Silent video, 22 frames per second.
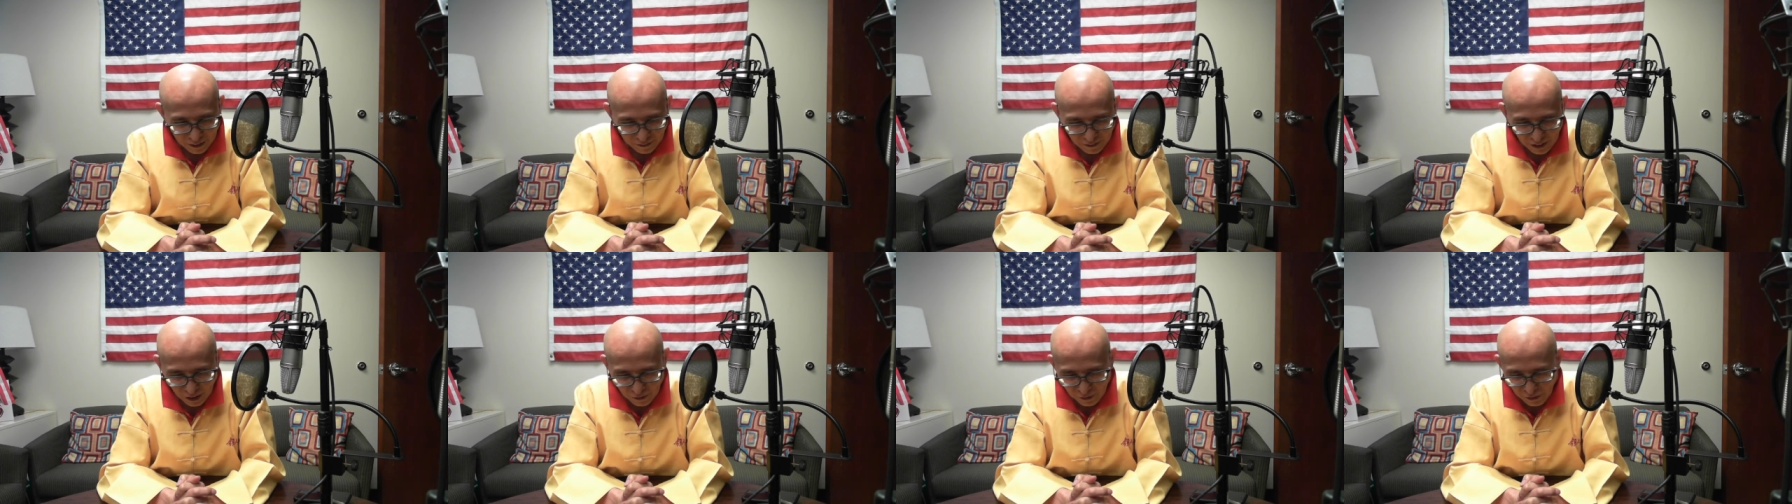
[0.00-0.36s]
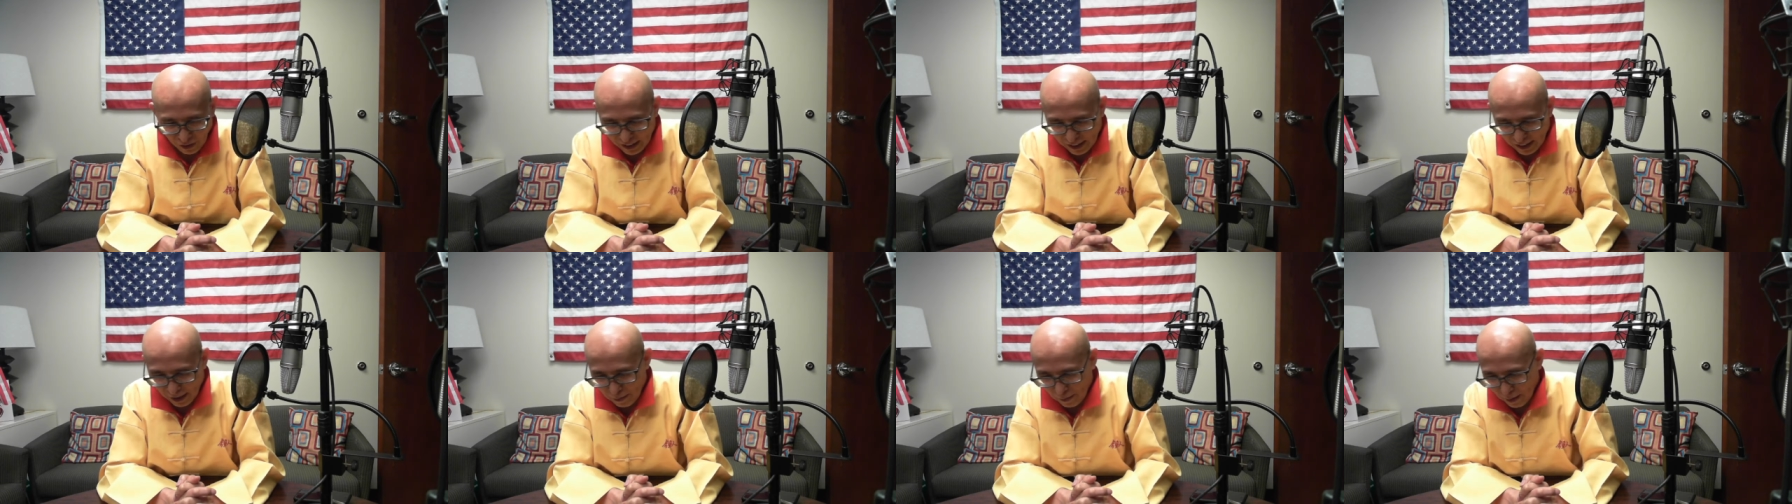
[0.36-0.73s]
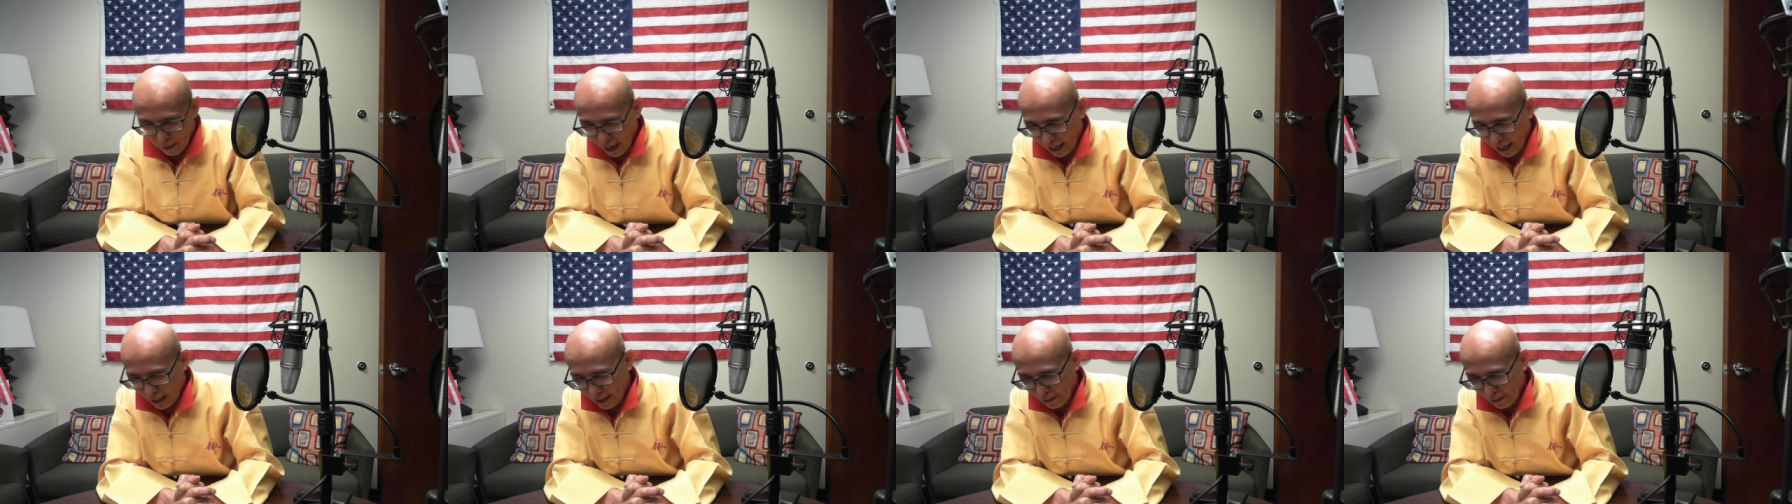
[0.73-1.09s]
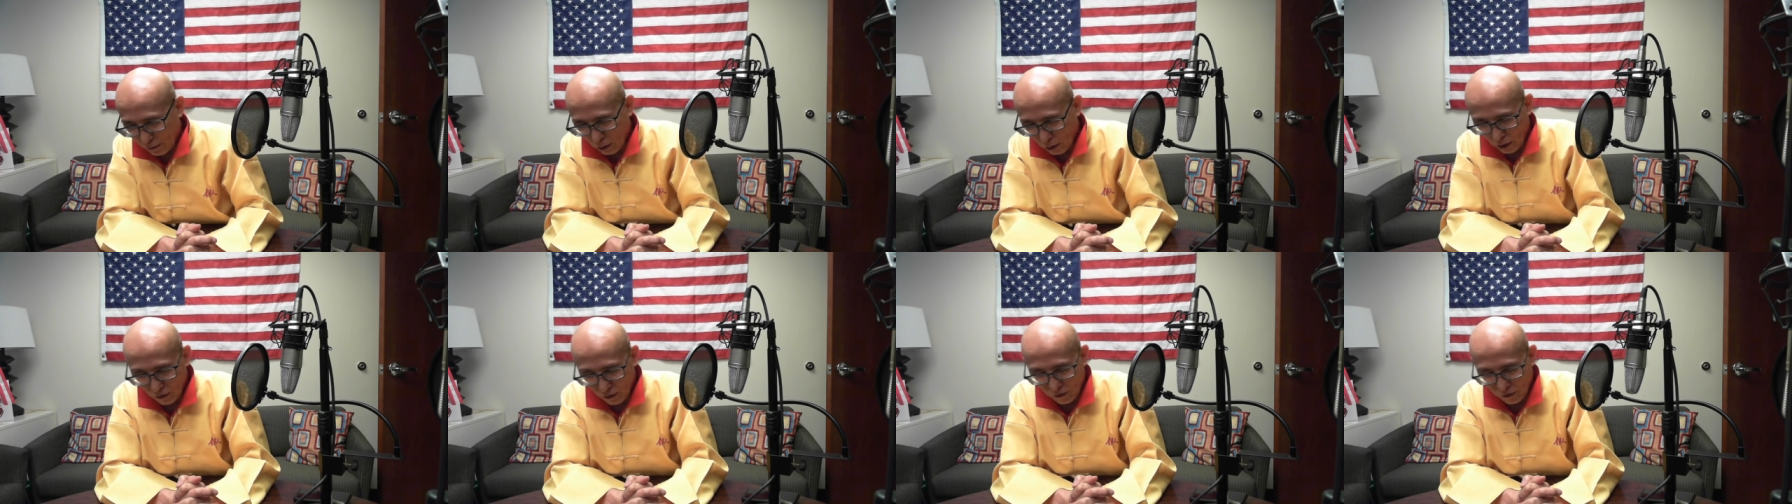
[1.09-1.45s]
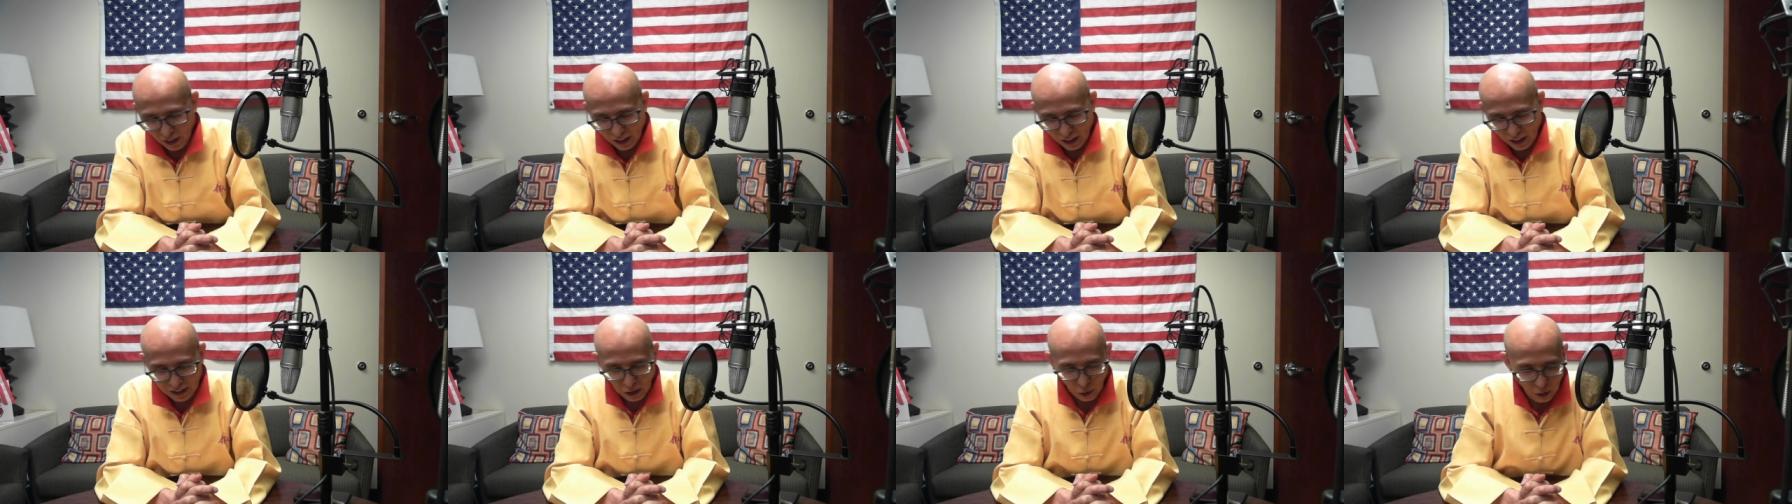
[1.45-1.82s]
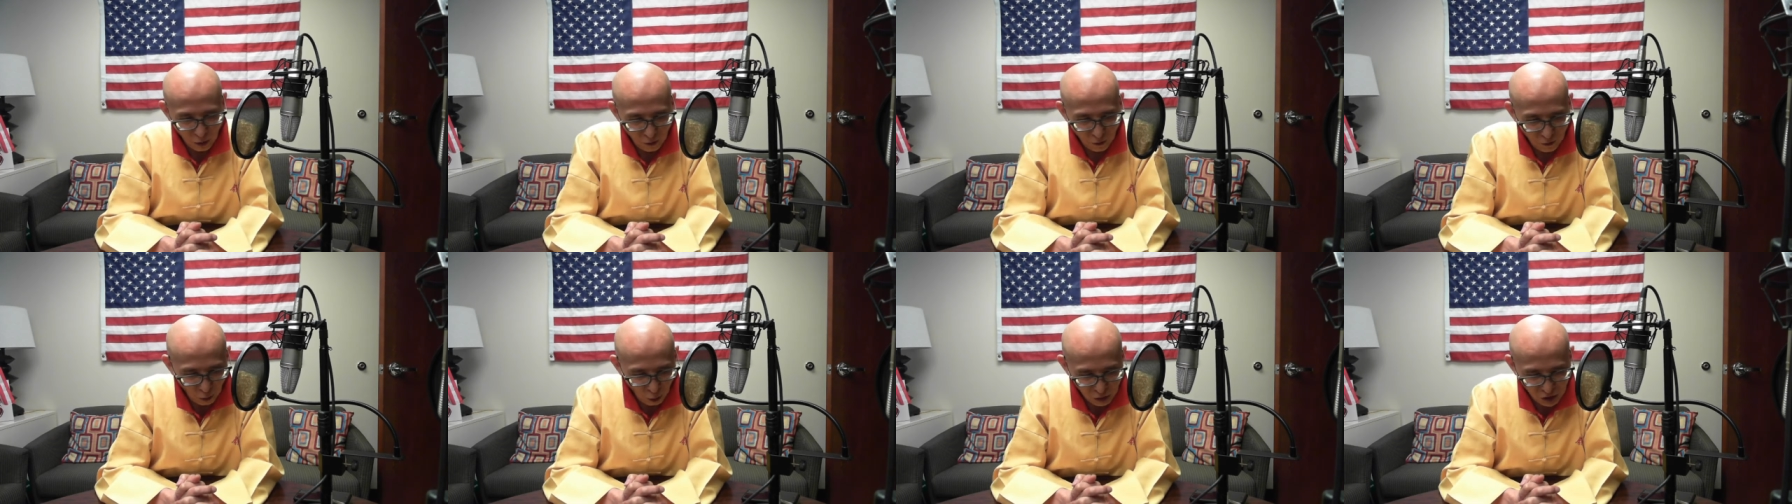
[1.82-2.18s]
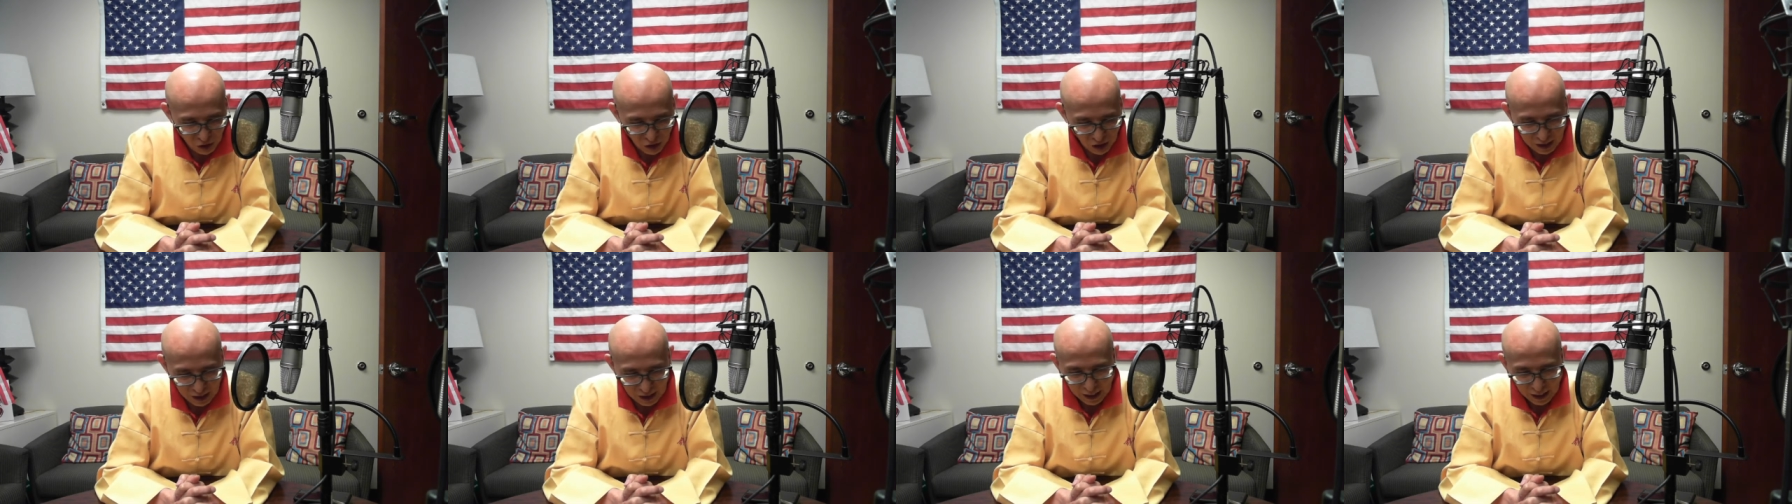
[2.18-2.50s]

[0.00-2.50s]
affect our mind, affect our fortune,